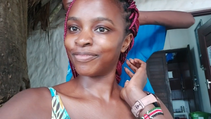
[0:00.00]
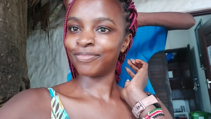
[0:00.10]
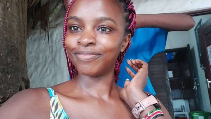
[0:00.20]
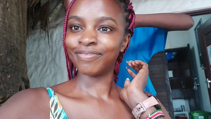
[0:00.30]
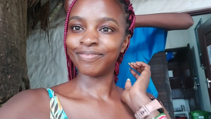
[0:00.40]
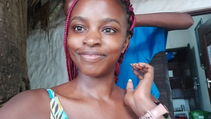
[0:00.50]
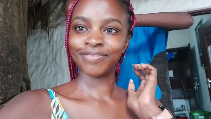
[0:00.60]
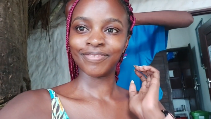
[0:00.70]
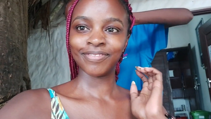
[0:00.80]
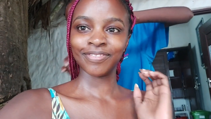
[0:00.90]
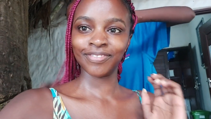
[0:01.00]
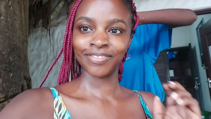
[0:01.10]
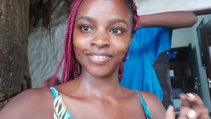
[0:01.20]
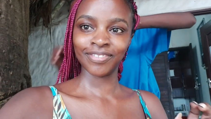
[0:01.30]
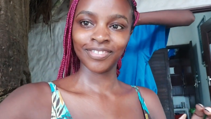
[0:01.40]

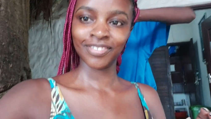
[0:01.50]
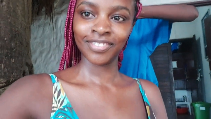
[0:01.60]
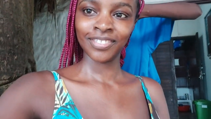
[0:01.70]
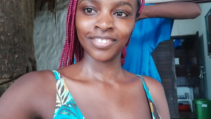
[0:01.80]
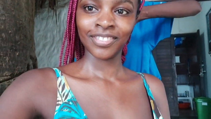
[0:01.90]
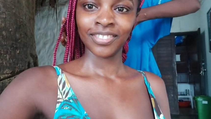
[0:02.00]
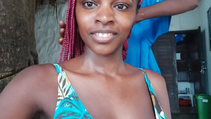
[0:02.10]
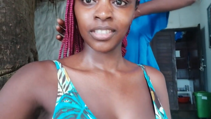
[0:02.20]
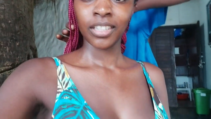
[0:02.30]
Nobody speaks.